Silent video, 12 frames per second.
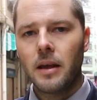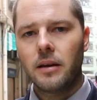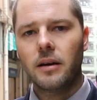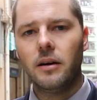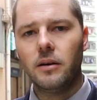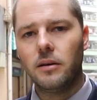
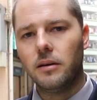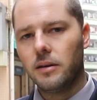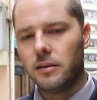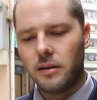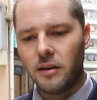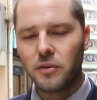Now,
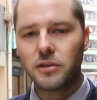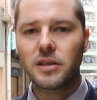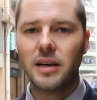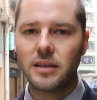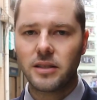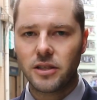I've also
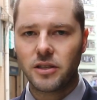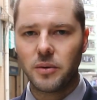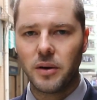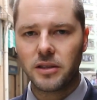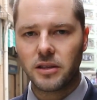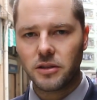had
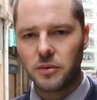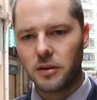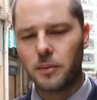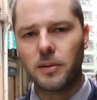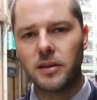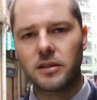situations where the
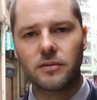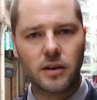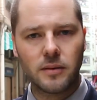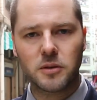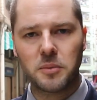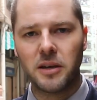police have
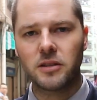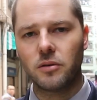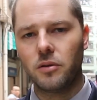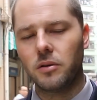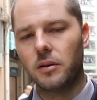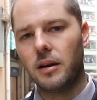come to my
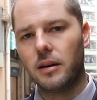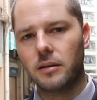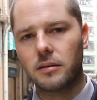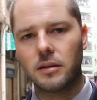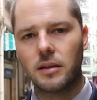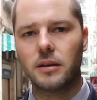door and
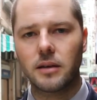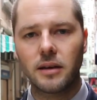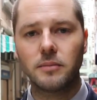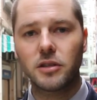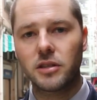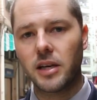come
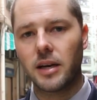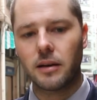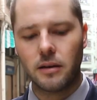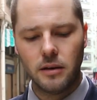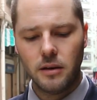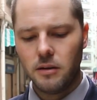to check
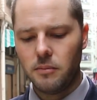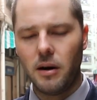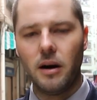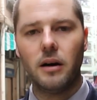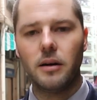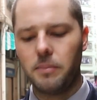
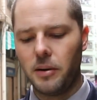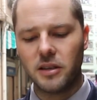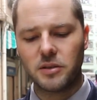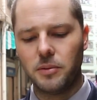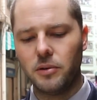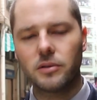my
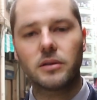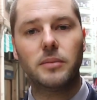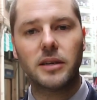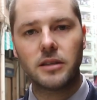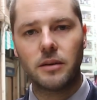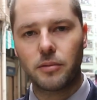passport and my
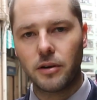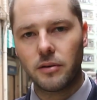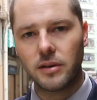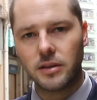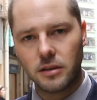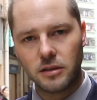temporary
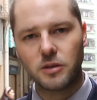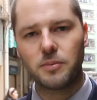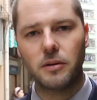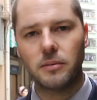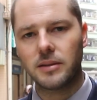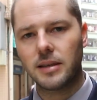residence
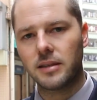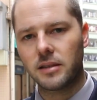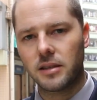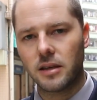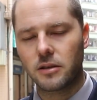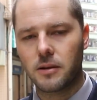permit,
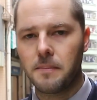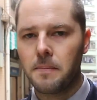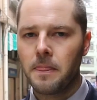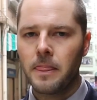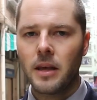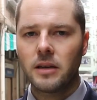etc.
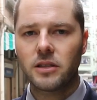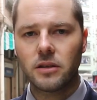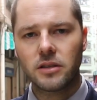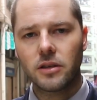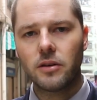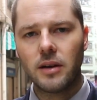So
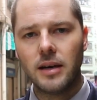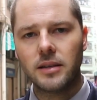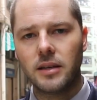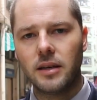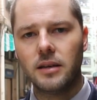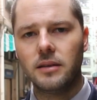it's a good
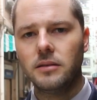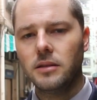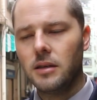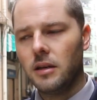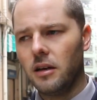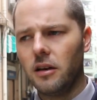idea.
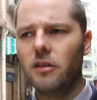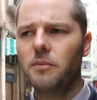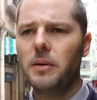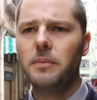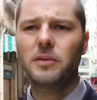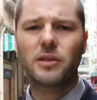A lot of
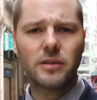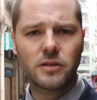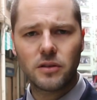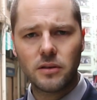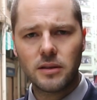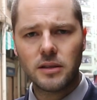people don't
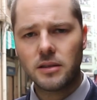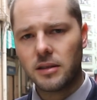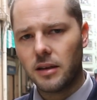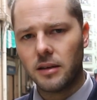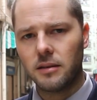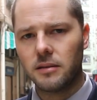do this.
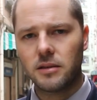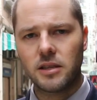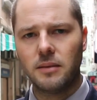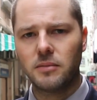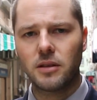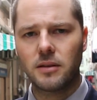They
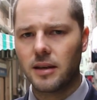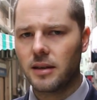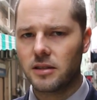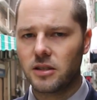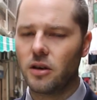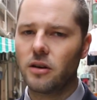seem to think
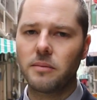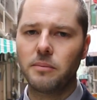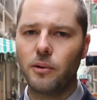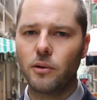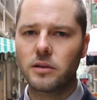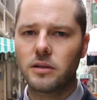it's not
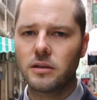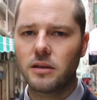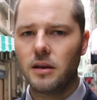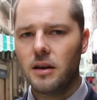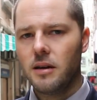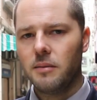important,
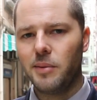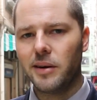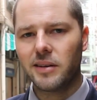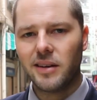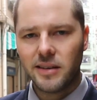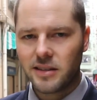
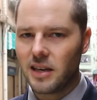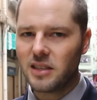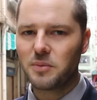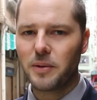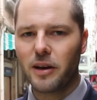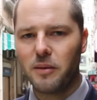but it does
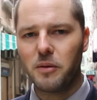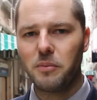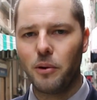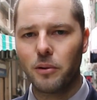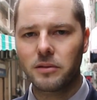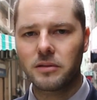become
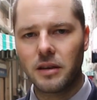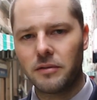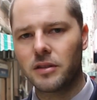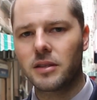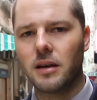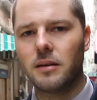important
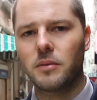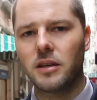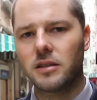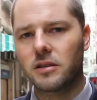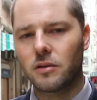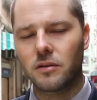every time
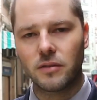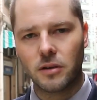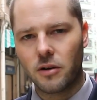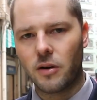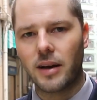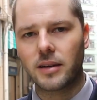there's sort of a
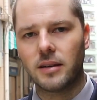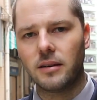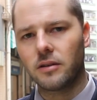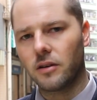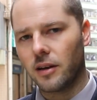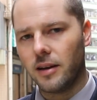crackdown
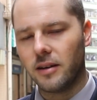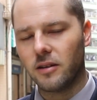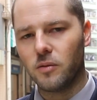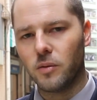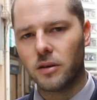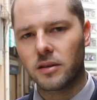on illegal
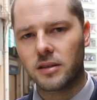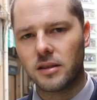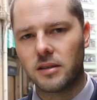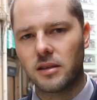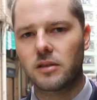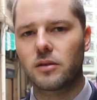workers,
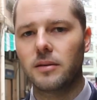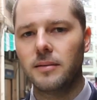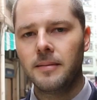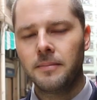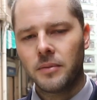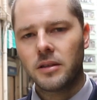etc.
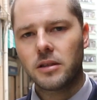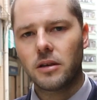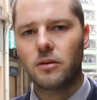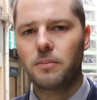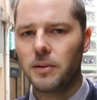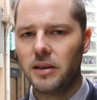
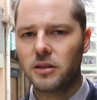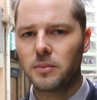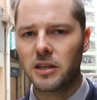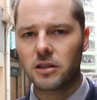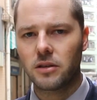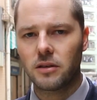So please
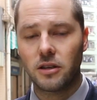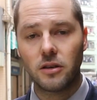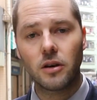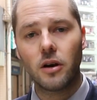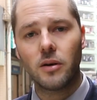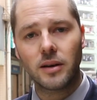make sure that you
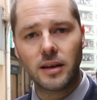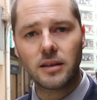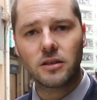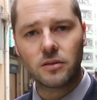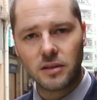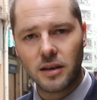go and get
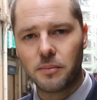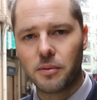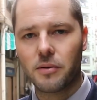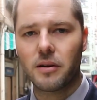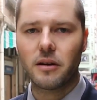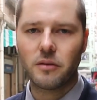your
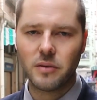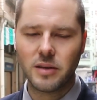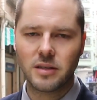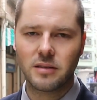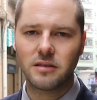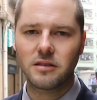temporary
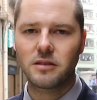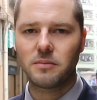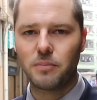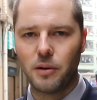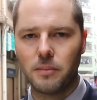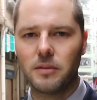residence
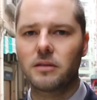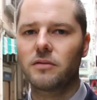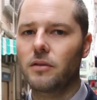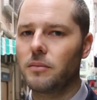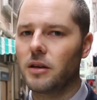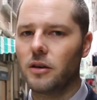permit
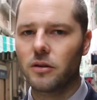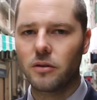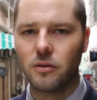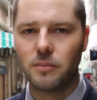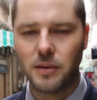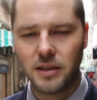from the
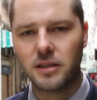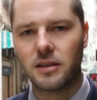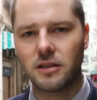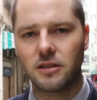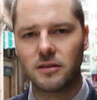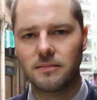local police
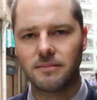station.